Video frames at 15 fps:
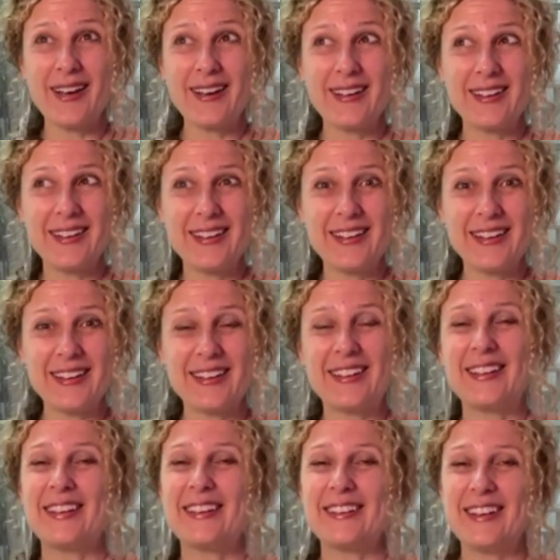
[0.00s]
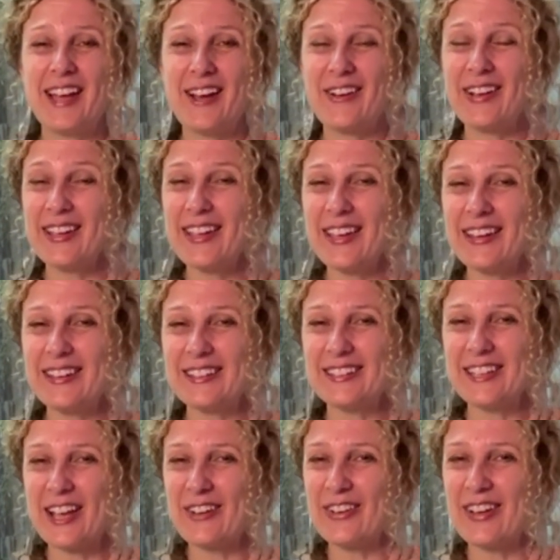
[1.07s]
aha, now I get it,
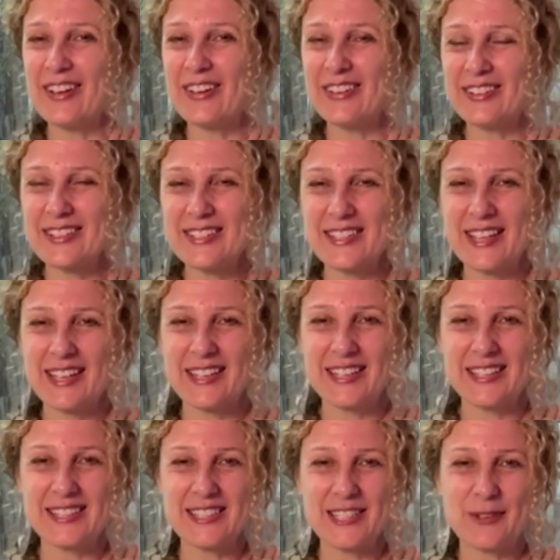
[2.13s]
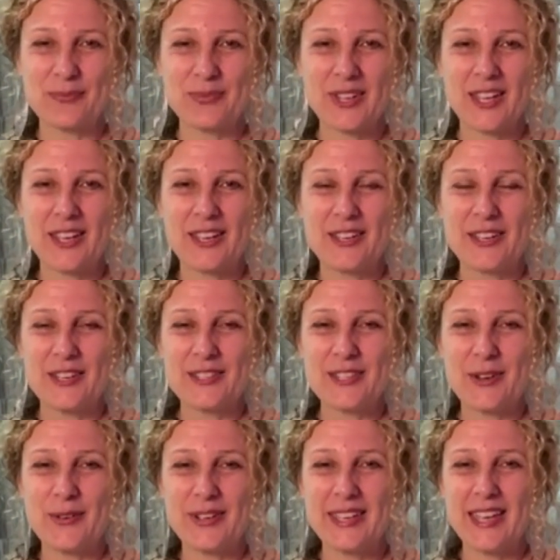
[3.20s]
now I understand it.
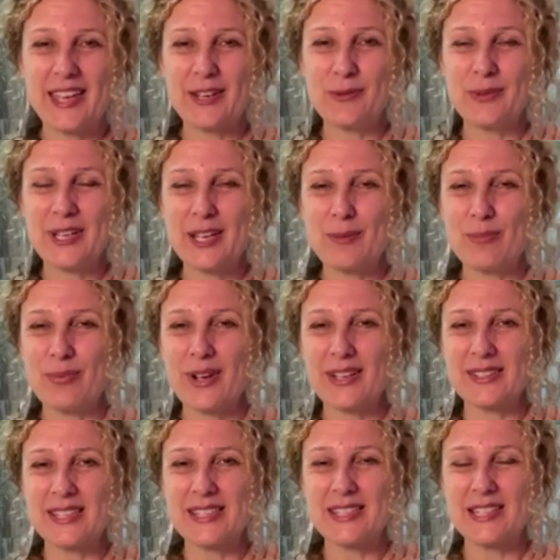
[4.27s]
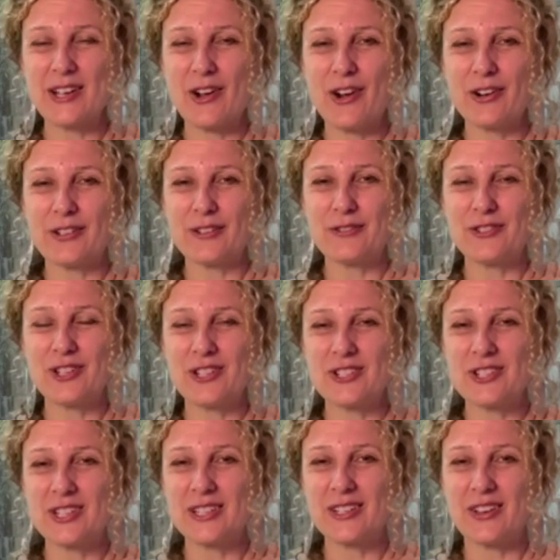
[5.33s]
So again, we can practice the art of
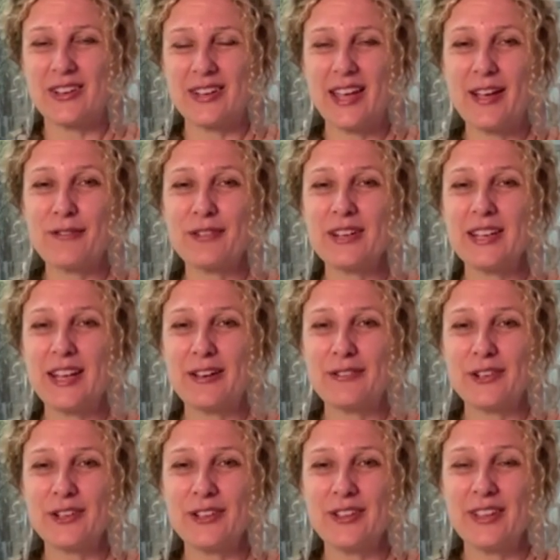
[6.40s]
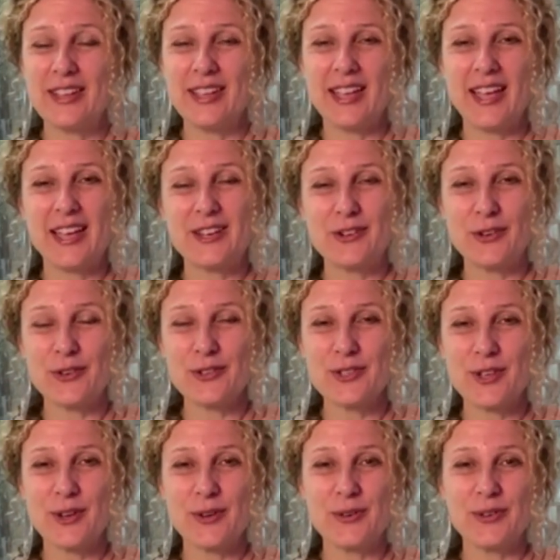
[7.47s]
jinshin on every level, and
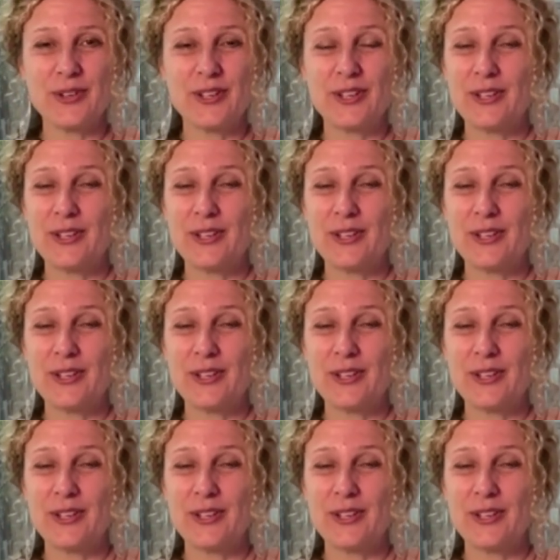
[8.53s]
also